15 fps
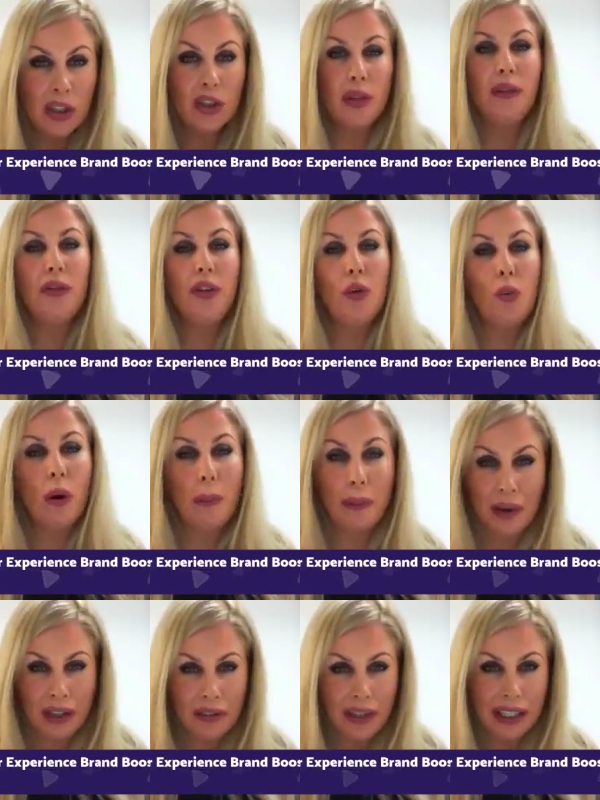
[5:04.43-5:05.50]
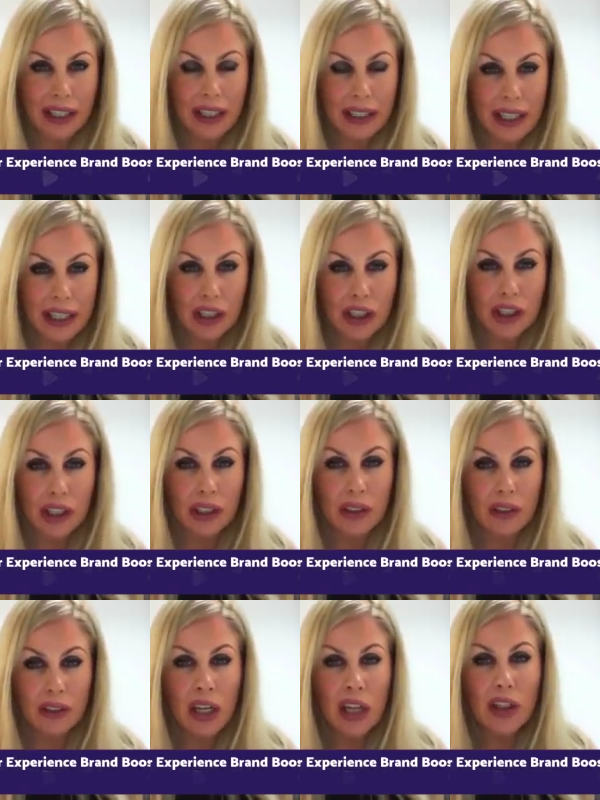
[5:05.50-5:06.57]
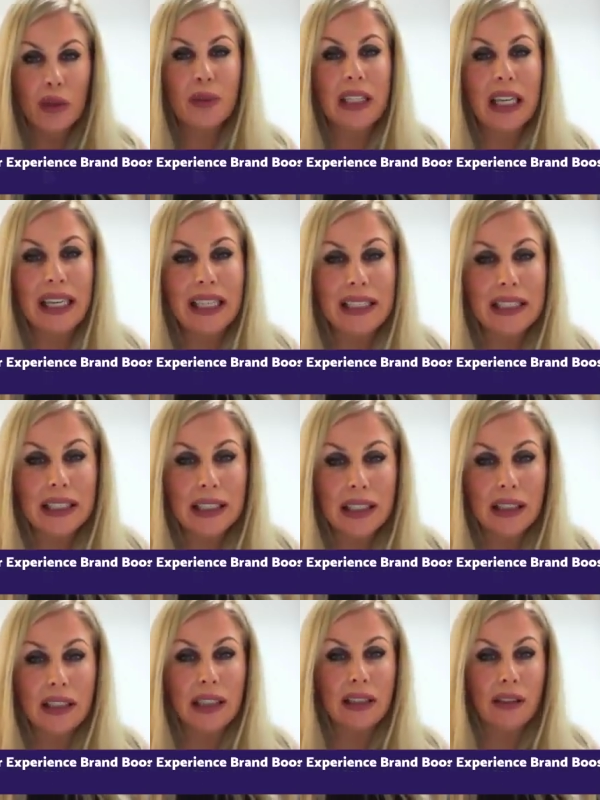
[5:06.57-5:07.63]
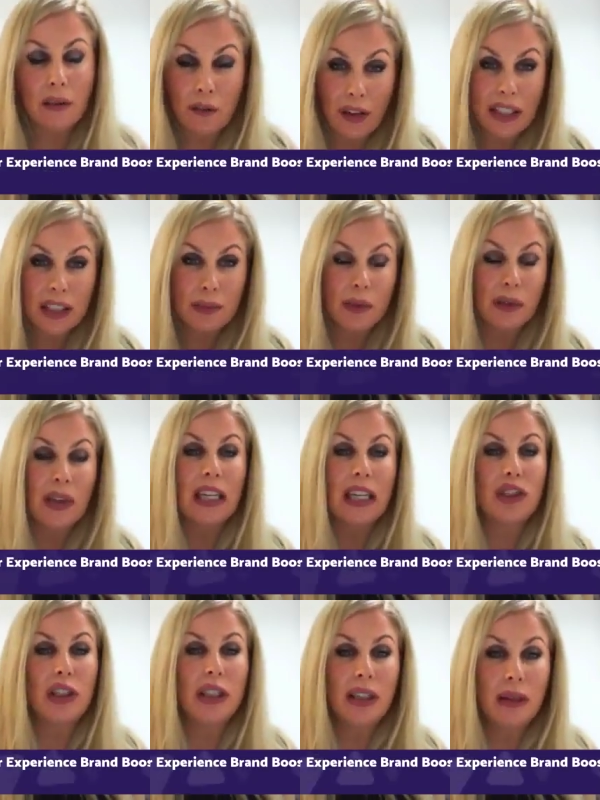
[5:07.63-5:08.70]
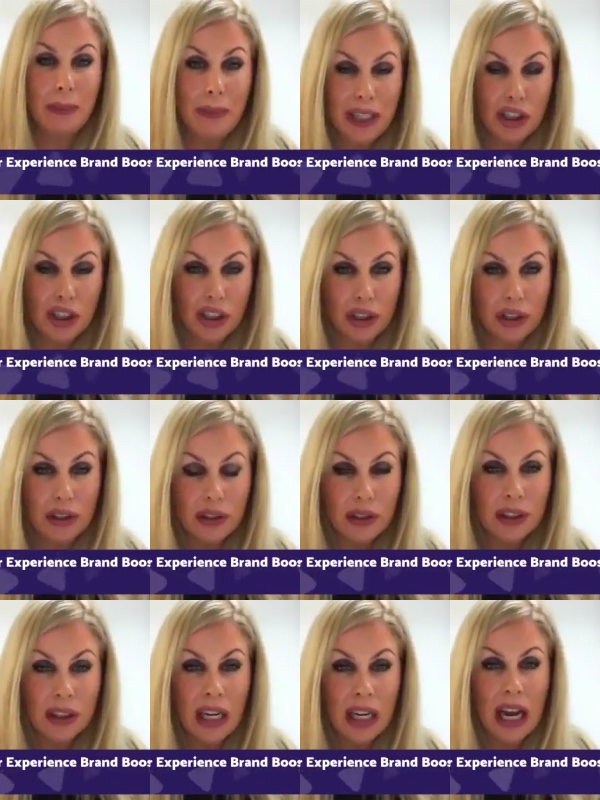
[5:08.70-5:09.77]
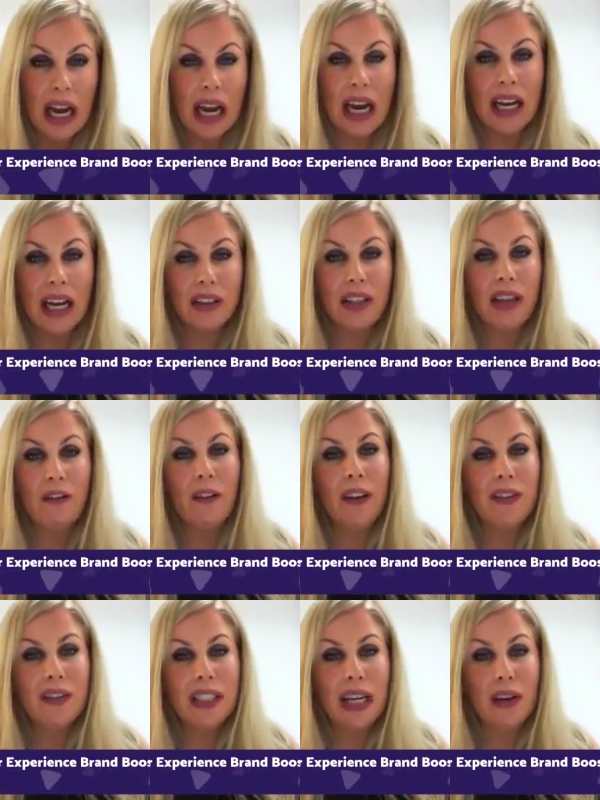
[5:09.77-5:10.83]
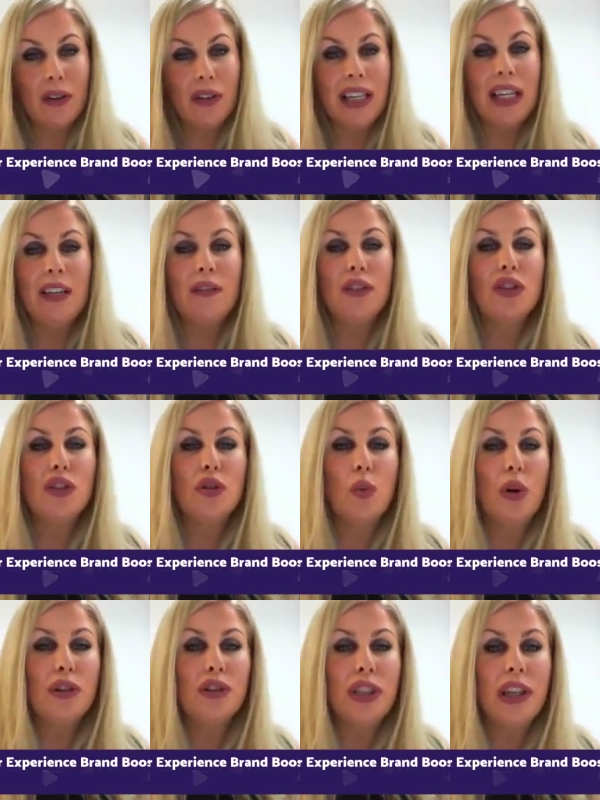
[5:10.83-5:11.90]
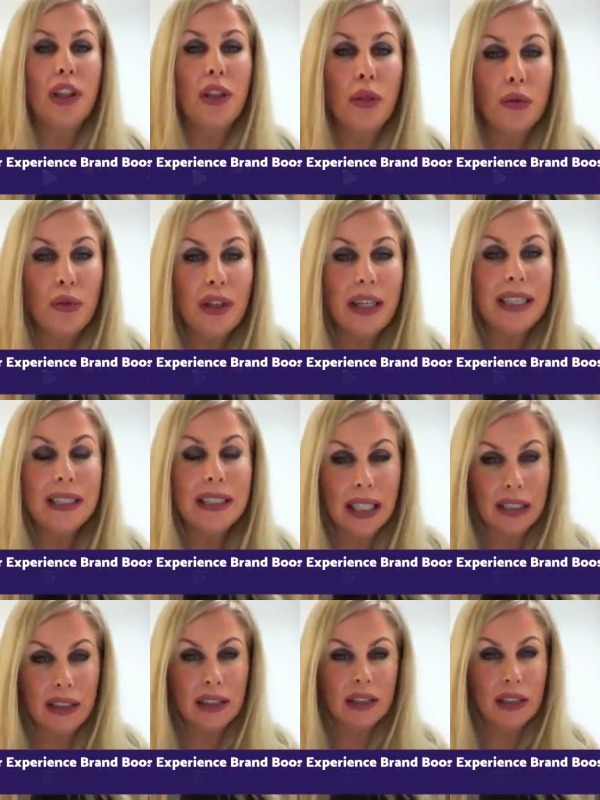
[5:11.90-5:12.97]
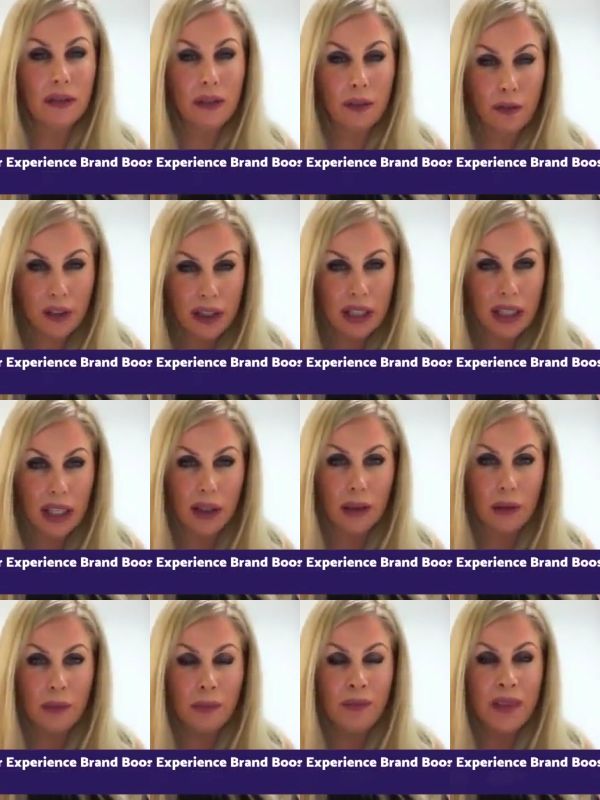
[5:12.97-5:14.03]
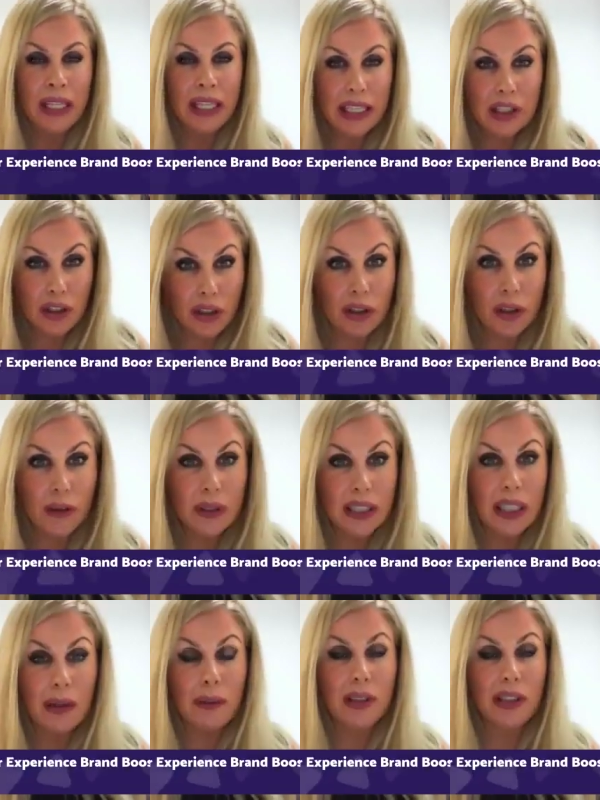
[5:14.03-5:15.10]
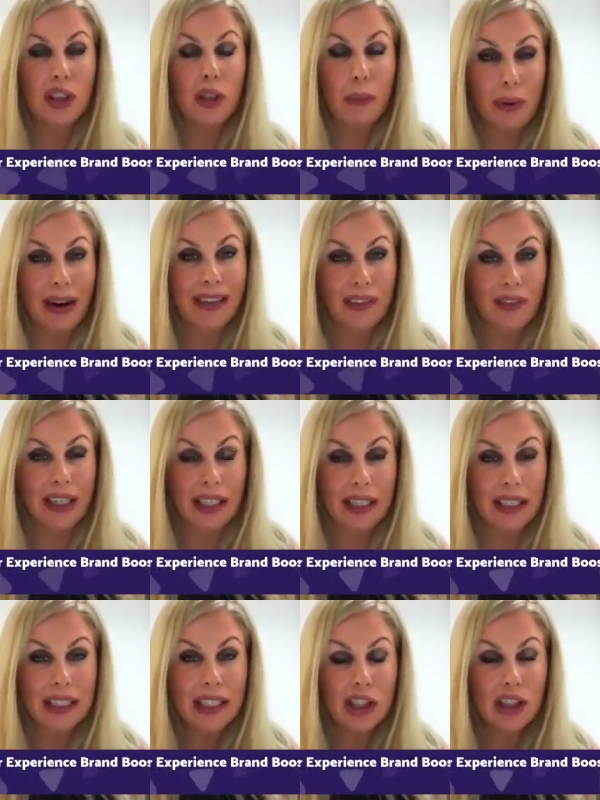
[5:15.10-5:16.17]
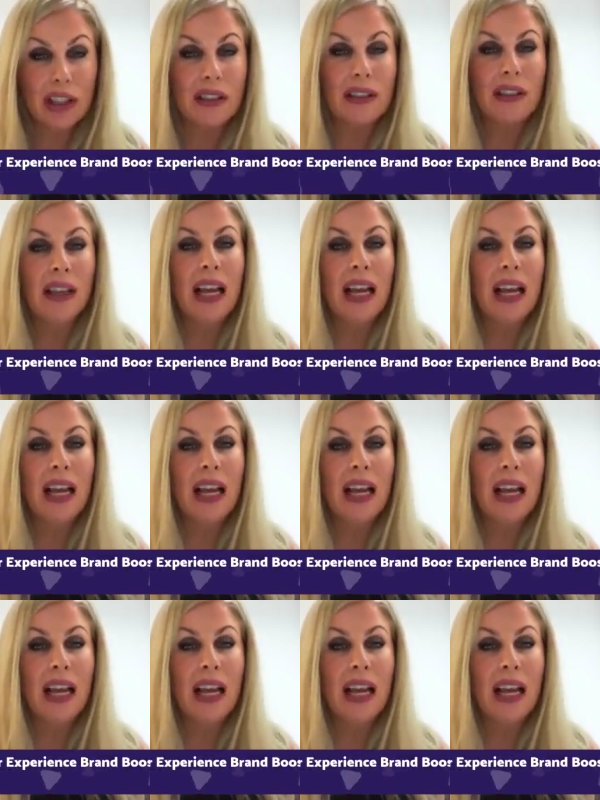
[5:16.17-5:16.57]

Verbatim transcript: so if you want brand recognition, there was a latest study that Facebook actually commissioned, and they found out that even just watching three seconds of a video is going to establish brand recognition.